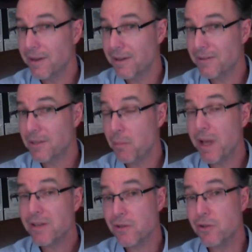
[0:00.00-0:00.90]
some
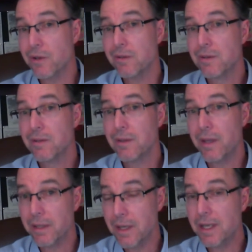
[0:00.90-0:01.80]
messages.
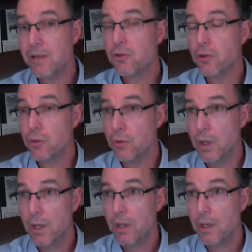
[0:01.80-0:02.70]
They need to
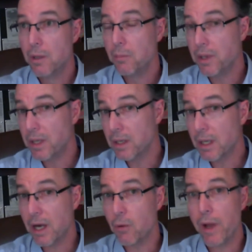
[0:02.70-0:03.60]
begin to
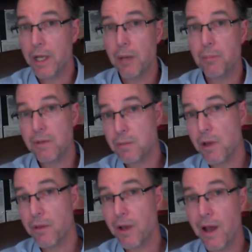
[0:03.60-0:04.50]
kind of wake up and
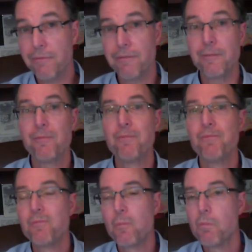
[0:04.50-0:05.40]
smell the coffee.
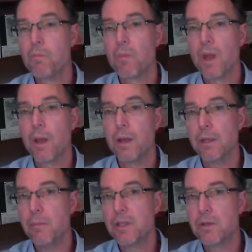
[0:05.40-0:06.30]

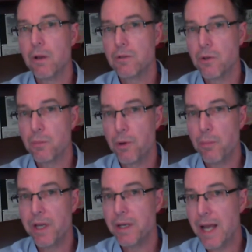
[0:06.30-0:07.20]
Limits also
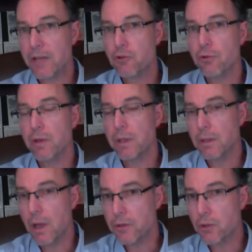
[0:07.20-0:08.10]
permit natural and
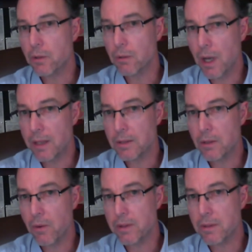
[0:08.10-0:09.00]
logical
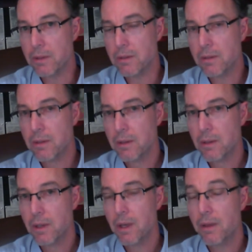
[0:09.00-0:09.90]
consequences.
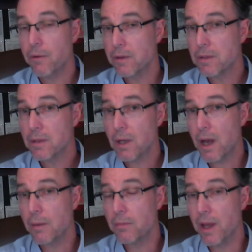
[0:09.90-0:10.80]
There is a
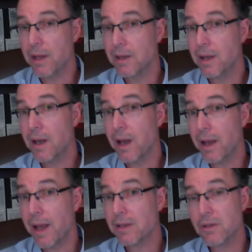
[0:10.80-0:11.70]
time that
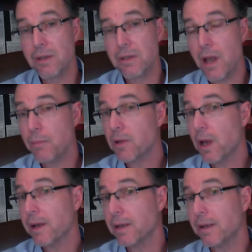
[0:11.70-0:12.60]
I actually stop
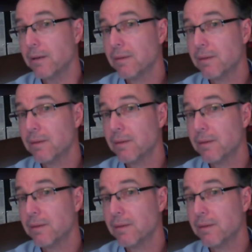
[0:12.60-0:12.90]
talking.